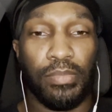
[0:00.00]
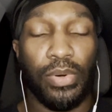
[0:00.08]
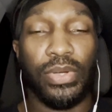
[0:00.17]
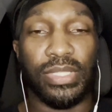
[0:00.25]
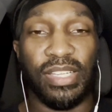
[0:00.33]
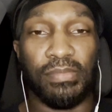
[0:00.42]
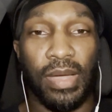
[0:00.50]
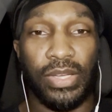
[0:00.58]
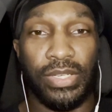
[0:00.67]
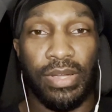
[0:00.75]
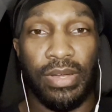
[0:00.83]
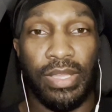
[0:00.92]
portion of my
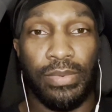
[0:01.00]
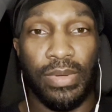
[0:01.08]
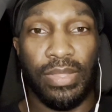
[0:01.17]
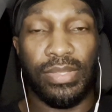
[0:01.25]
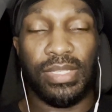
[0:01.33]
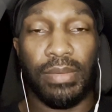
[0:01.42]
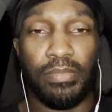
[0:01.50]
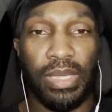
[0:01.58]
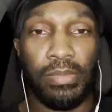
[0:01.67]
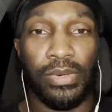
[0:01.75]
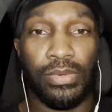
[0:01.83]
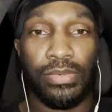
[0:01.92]
journey with some
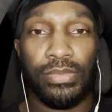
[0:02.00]
people.